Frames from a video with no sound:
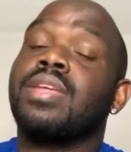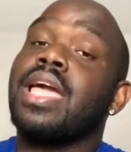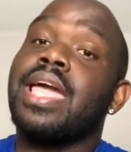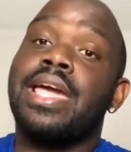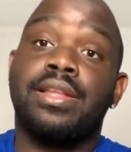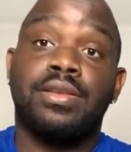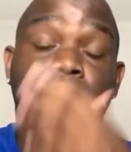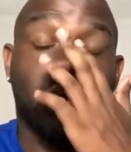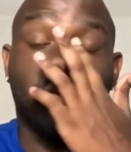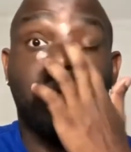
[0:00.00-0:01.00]
and
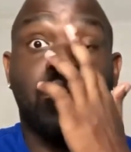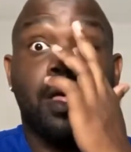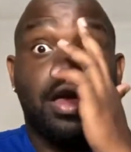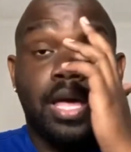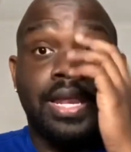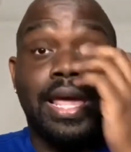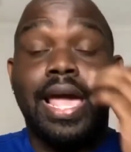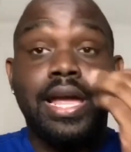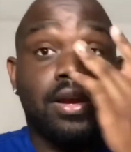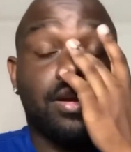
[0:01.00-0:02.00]
in the
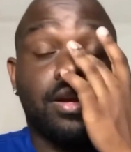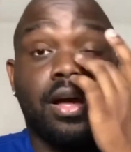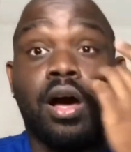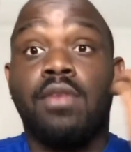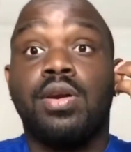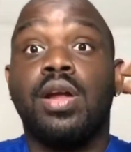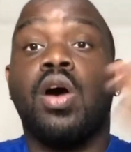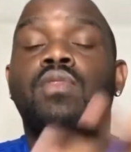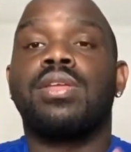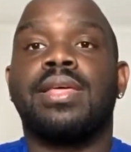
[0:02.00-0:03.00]
air, hovering
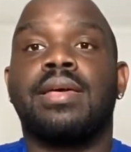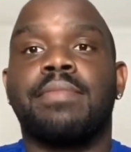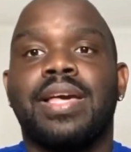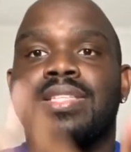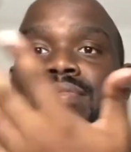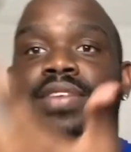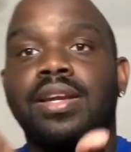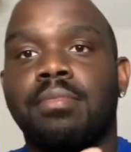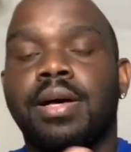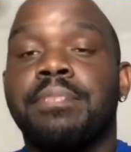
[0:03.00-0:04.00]
over them is
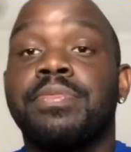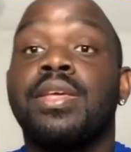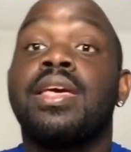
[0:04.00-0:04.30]
Venema.